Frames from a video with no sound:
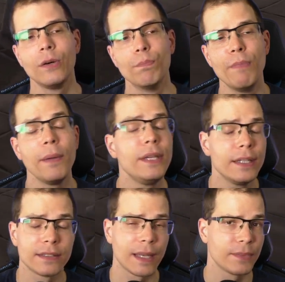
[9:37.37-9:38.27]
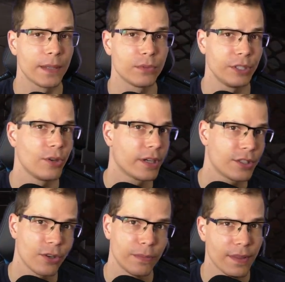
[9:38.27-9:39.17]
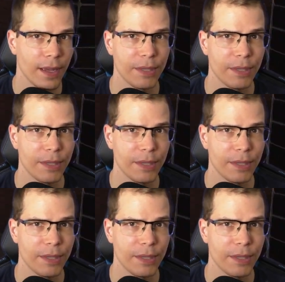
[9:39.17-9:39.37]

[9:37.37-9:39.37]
Maybe sometimes we talk in German there